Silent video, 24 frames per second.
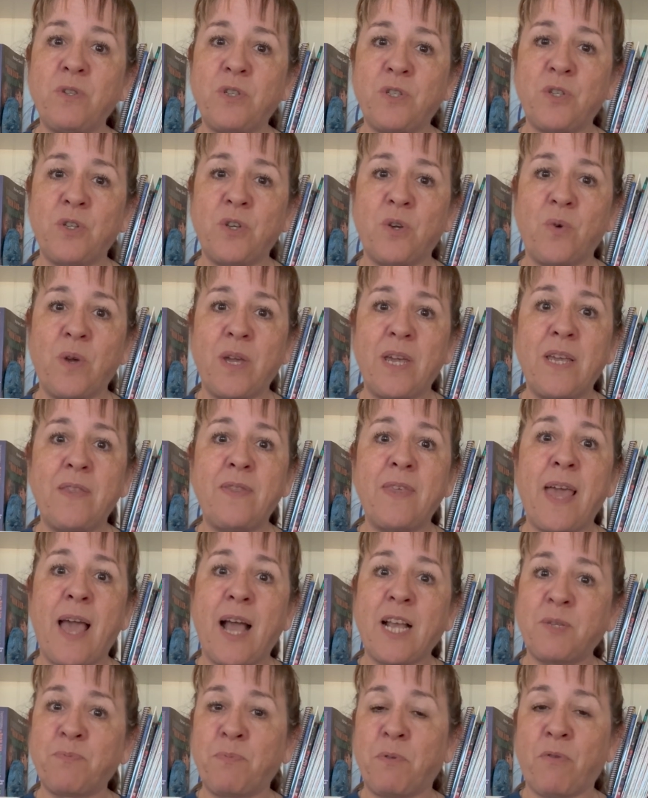to in the
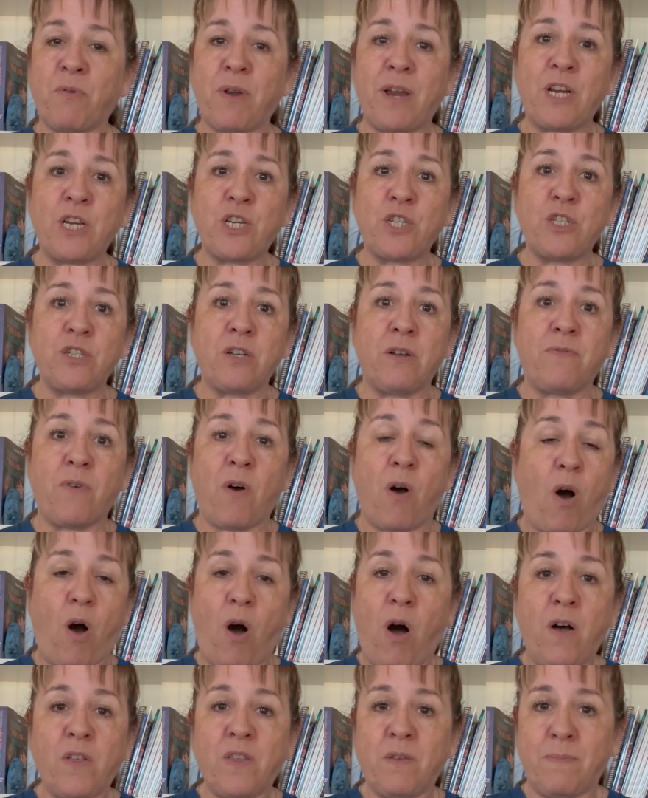exploration of
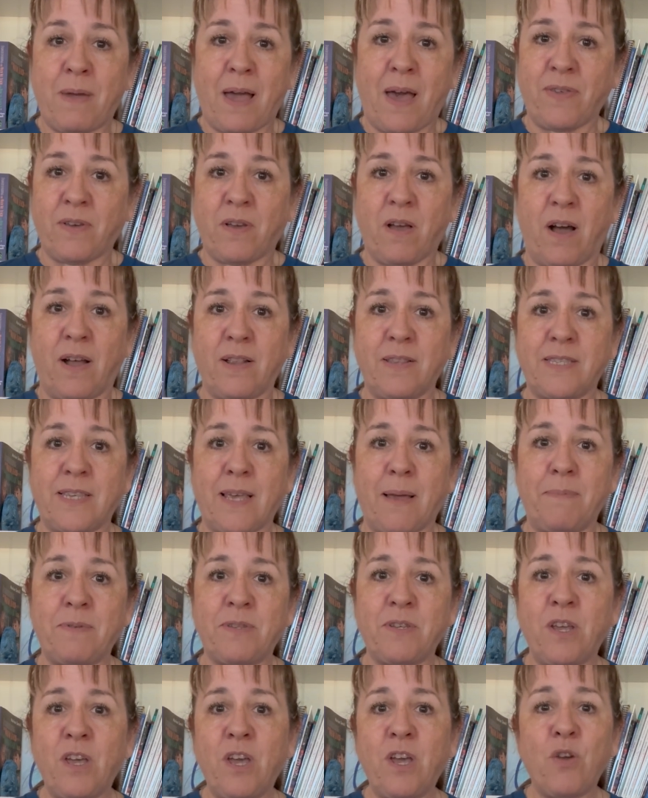all the math
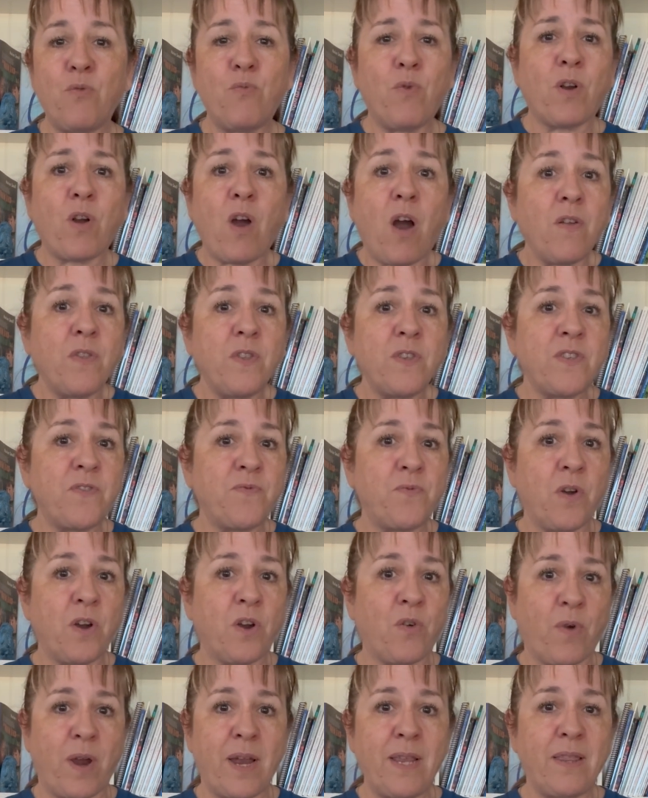concepts, regardless of
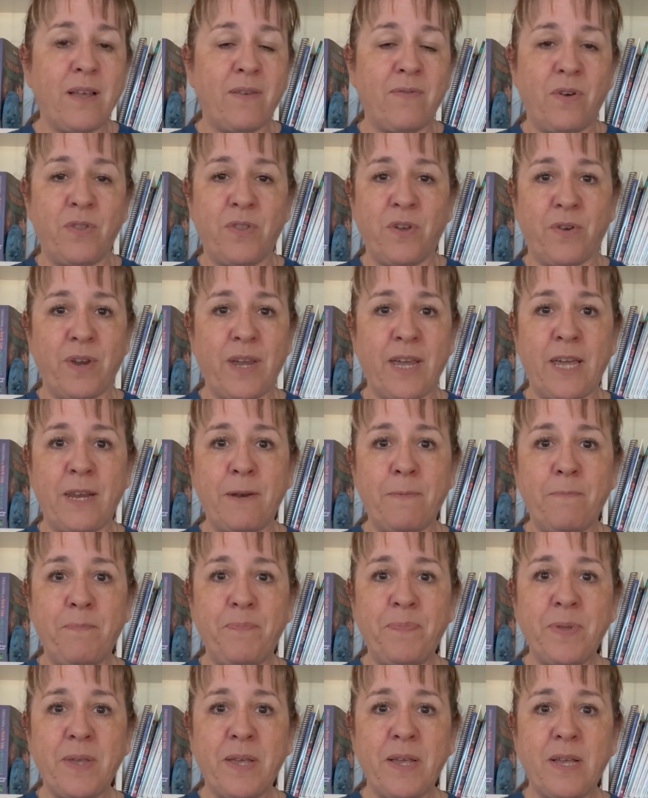what grade level they're in.
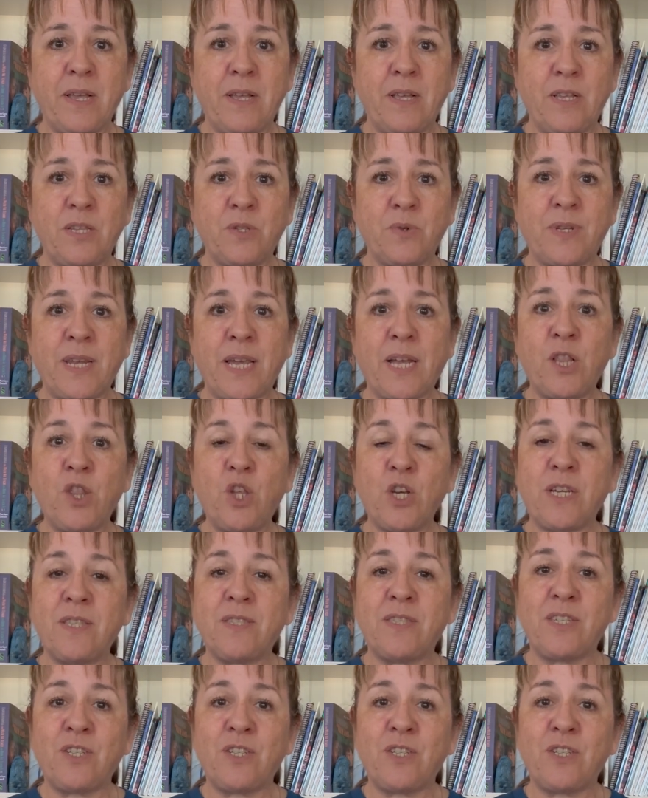So take a look at this